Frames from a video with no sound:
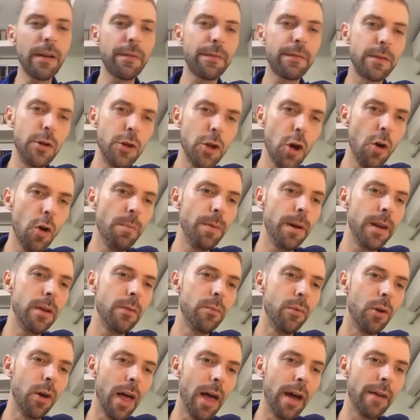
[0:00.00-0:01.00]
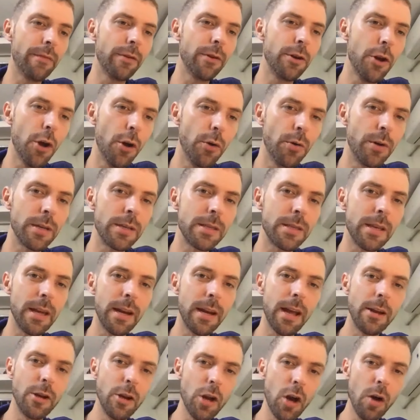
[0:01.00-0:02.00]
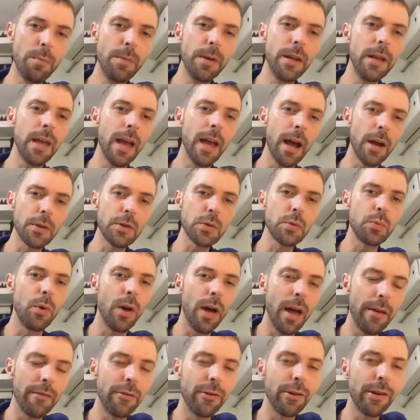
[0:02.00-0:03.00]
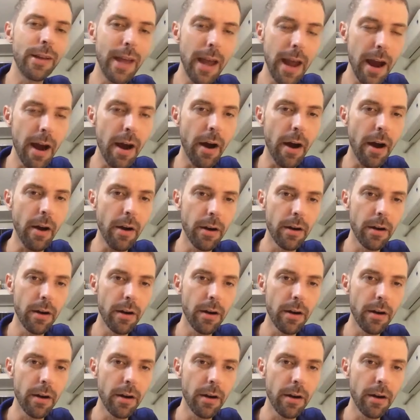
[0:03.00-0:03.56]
nobody will ever notice it and nobody else will ever care,